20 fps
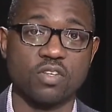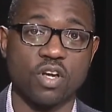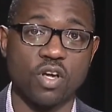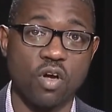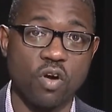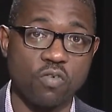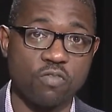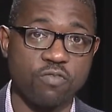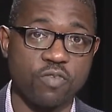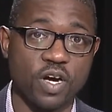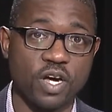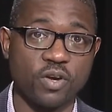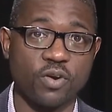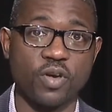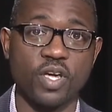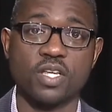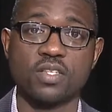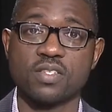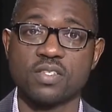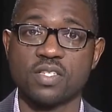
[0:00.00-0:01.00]
co-founder
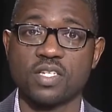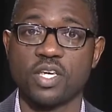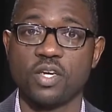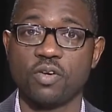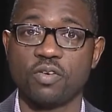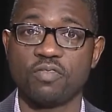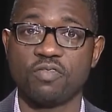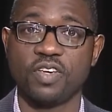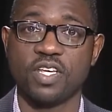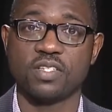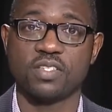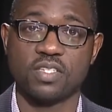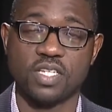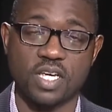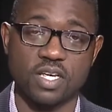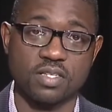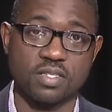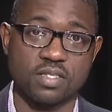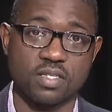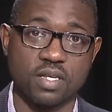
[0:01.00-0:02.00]
and CEO of
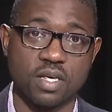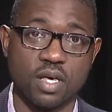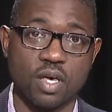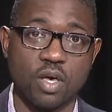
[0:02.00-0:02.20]
VTS,